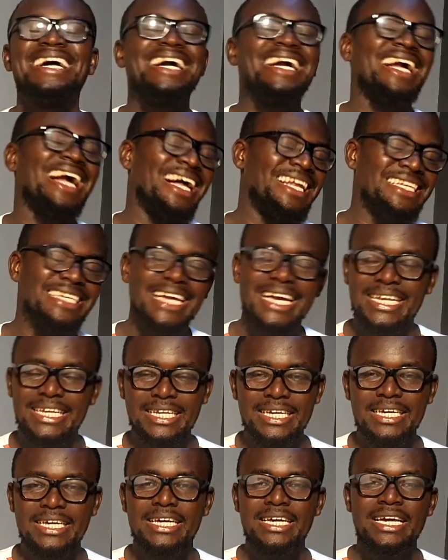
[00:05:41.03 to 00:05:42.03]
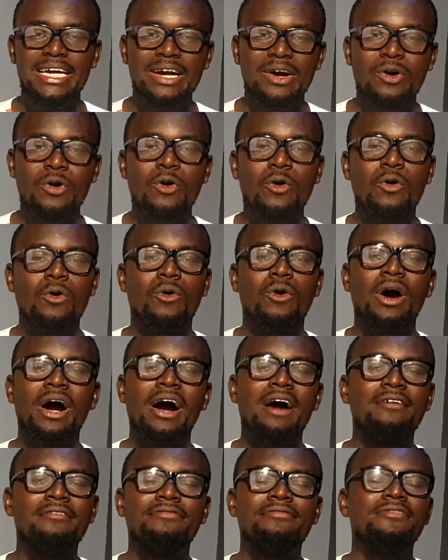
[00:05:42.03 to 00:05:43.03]
Ghanaian or
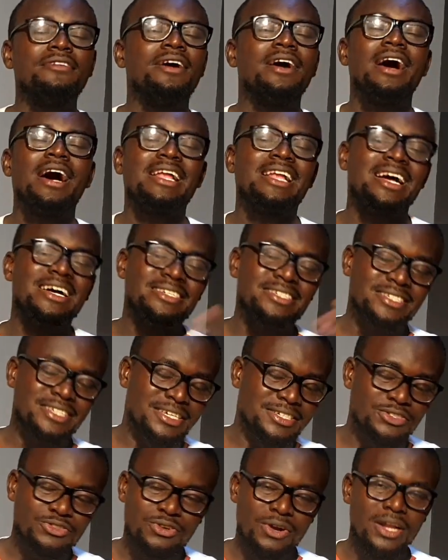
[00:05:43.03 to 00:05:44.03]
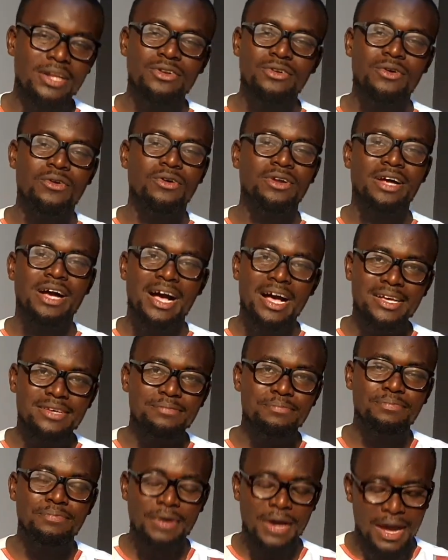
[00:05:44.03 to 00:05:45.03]
have an ancestral, no,
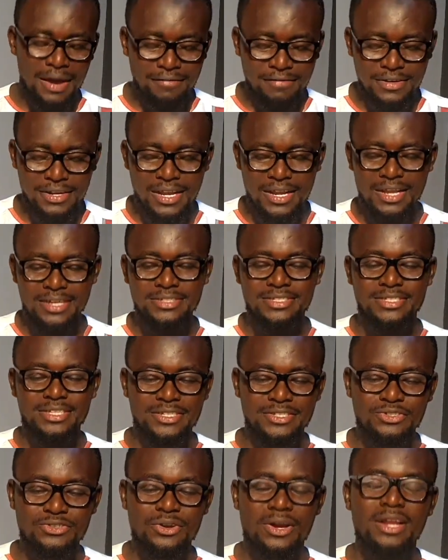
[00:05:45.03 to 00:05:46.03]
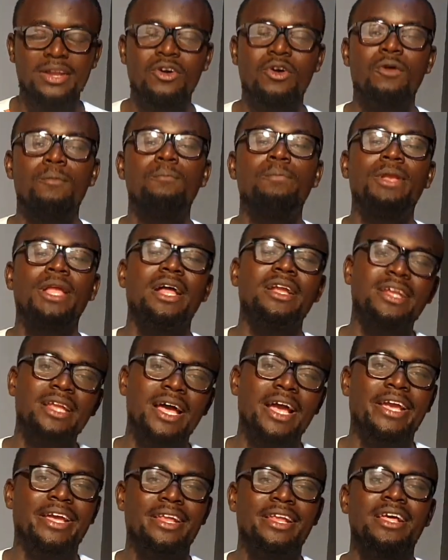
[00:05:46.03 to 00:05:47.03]
having an ancestral or
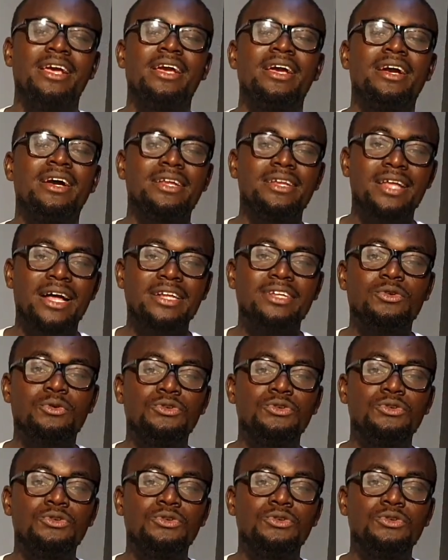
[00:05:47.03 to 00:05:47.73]
bloodline that